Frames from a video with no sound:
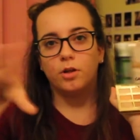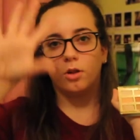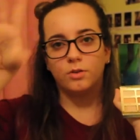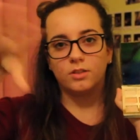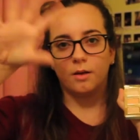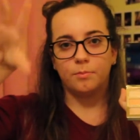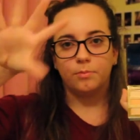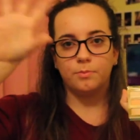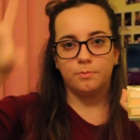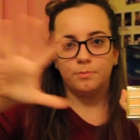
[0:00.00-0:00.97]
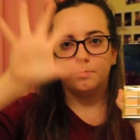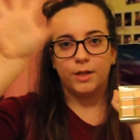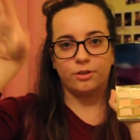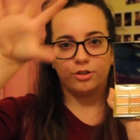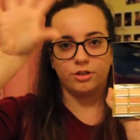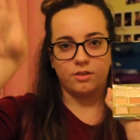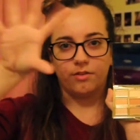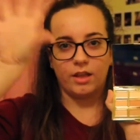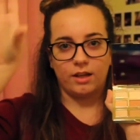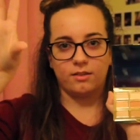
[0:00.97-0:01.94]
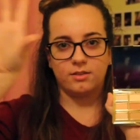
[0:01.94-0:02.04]
close-up pictures of
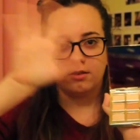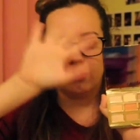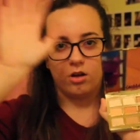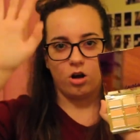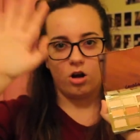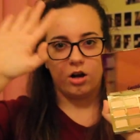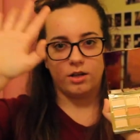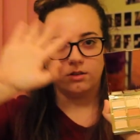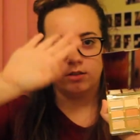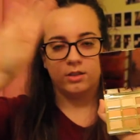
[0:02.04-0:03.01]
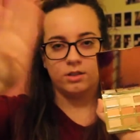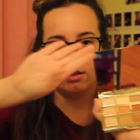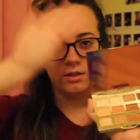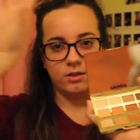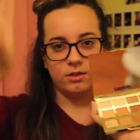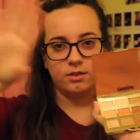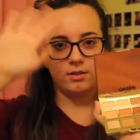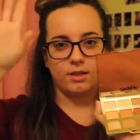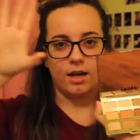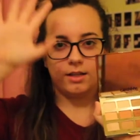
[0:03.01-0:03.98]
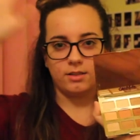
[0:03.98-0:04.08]
things on the
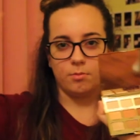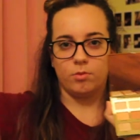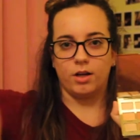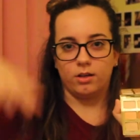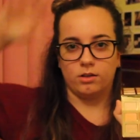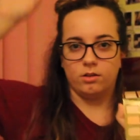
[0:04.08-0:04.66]
side somewhere.